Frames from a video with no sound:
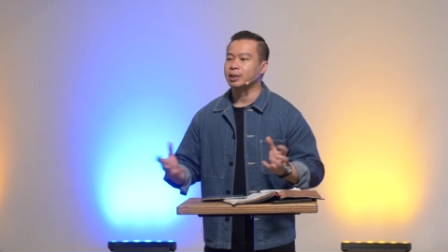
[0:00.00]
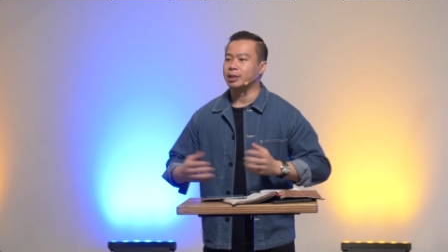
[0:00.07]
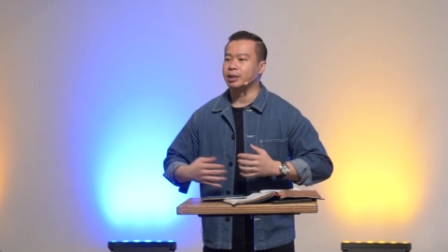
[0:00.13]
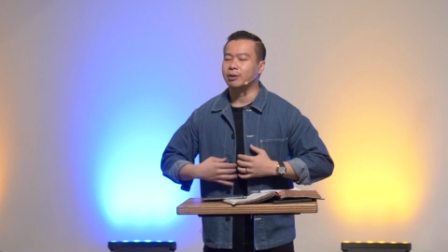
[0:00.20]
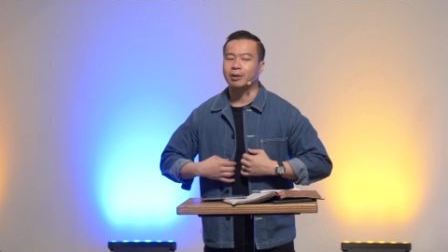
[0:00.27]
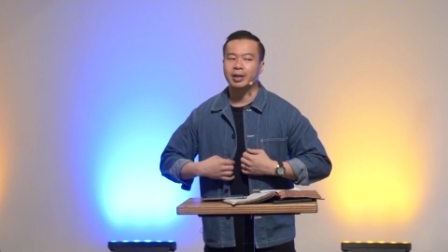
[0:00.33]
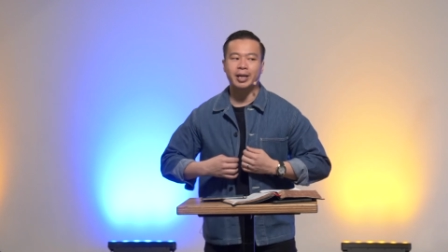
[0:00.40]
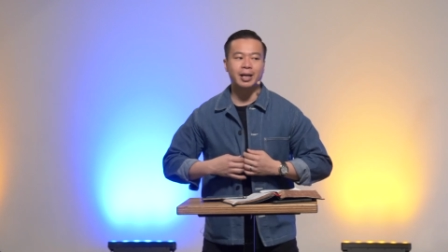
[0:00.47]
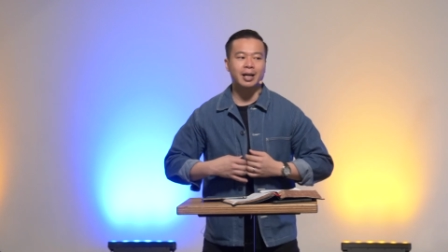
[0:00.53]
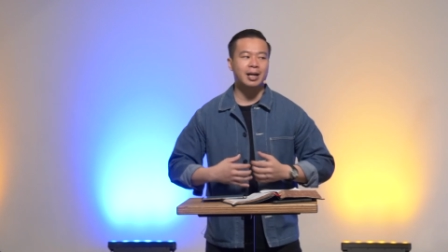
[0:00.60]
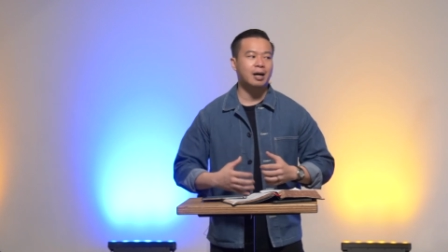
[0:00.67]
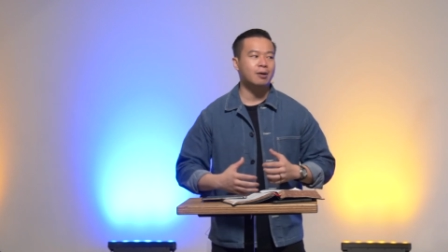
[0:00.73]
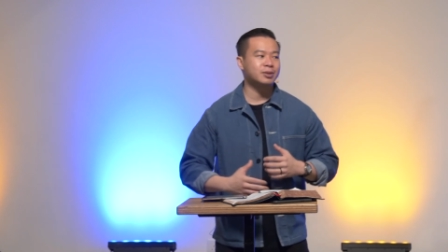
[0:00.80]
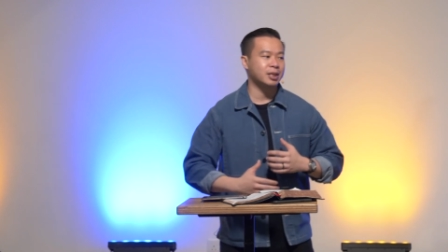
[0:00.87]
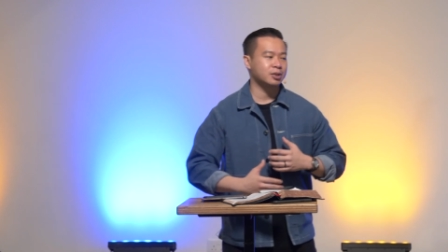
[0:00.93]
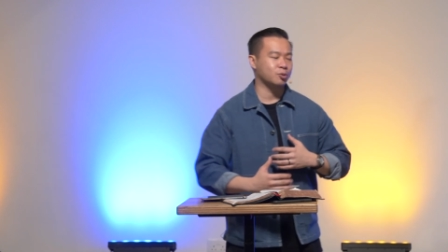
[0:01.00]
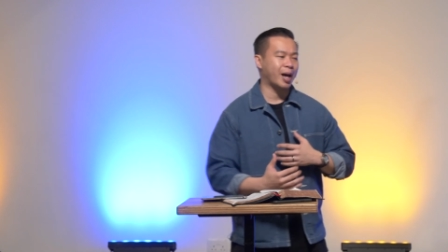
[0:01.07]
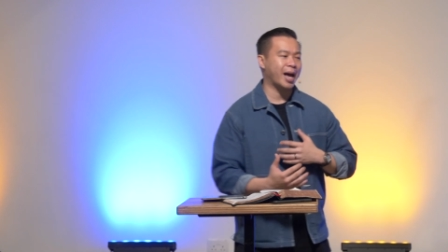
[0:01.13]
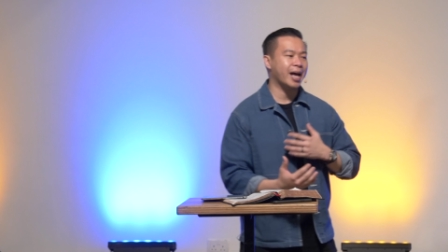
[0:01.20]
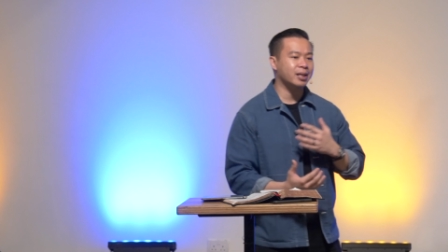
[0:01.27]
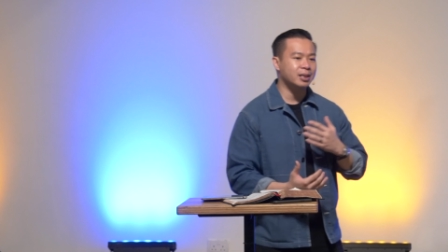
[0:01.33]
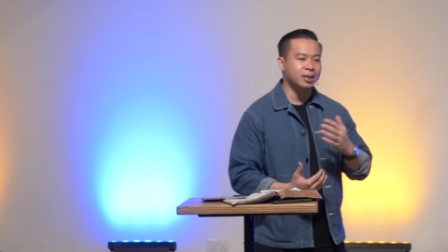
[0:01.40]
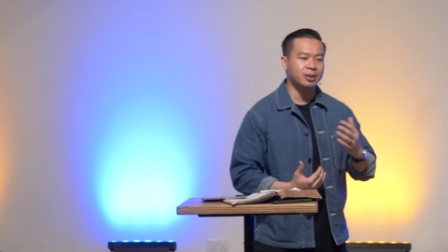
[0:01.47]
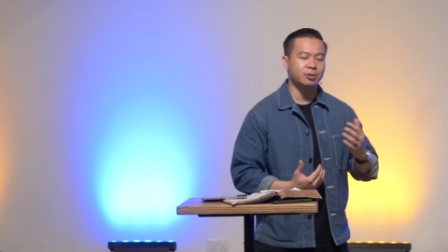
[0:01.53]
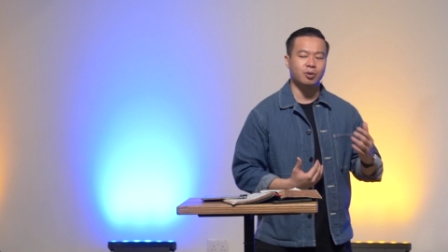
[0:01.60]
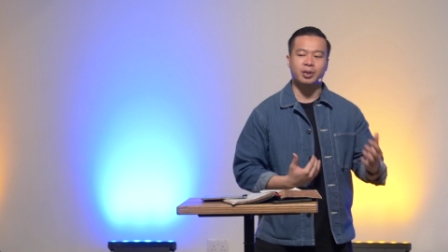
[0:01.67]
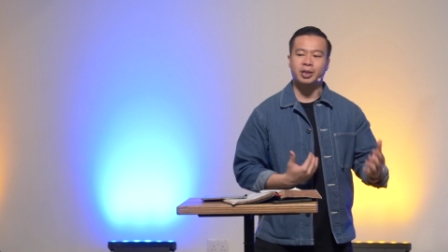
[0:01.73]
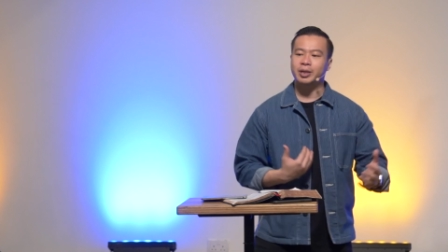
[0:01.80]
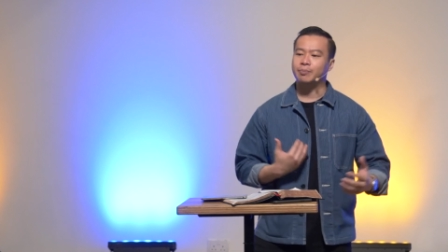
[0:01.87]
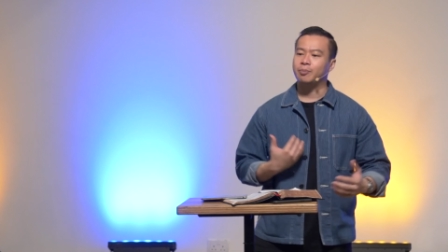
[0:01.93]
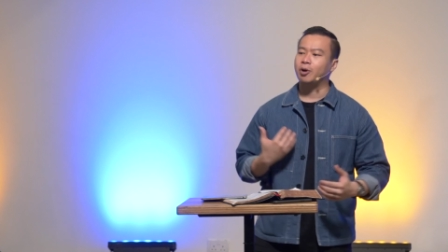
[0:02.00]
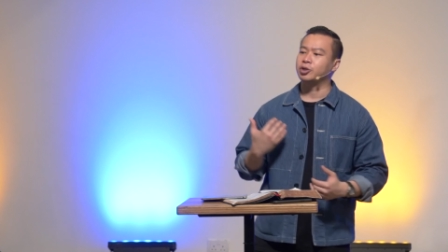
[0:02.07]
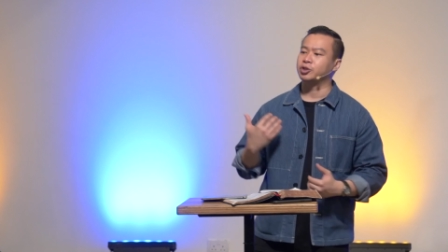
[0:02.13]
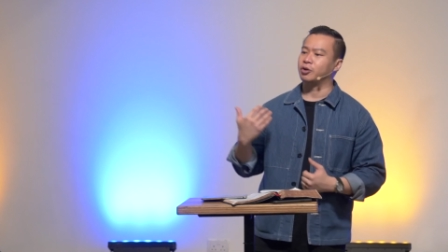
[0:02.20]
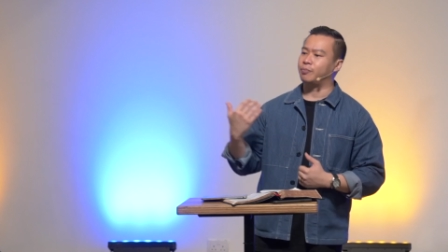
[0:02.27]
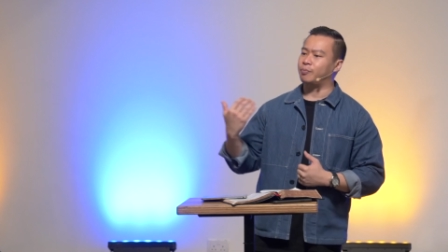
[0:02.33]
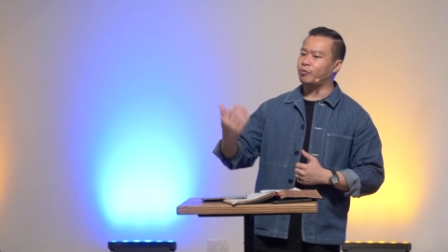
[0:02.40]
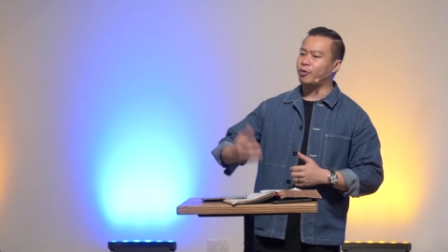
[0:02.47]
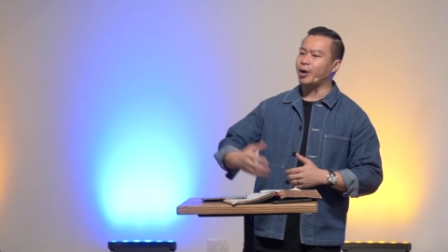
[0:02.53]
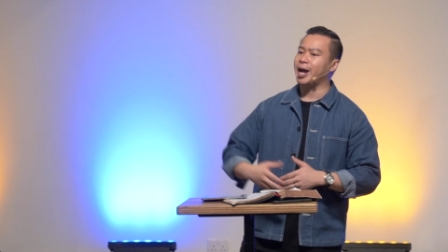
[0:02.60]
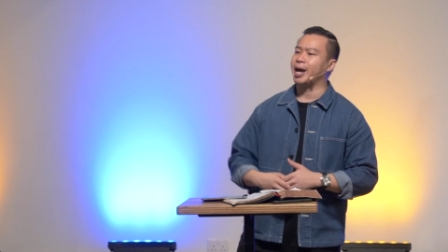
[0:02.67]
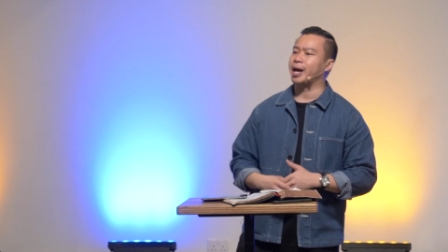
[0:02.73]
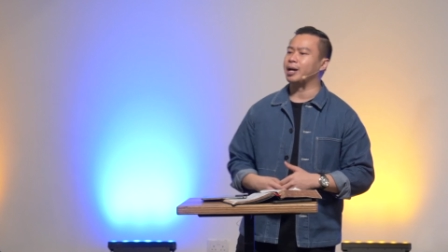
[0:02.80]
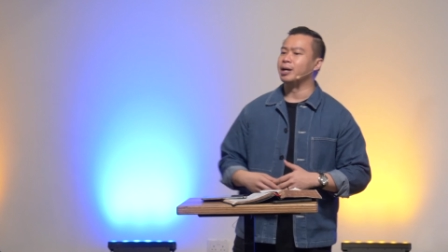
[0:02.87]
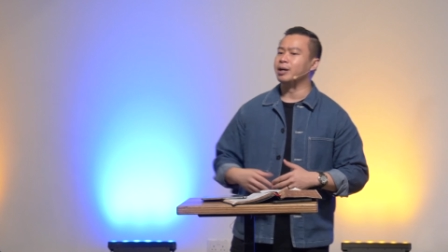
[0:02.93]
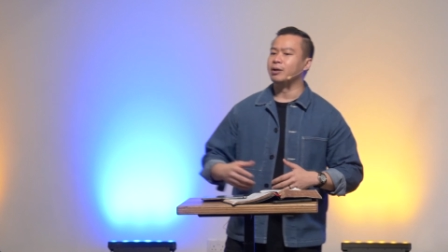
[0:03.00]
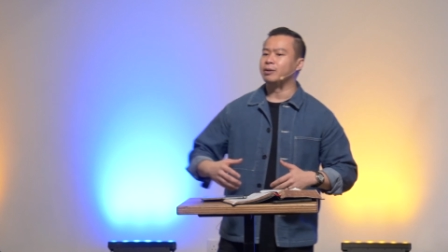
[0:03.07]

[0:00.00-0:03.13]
You know, it allows us to enter into a deep posture of prayer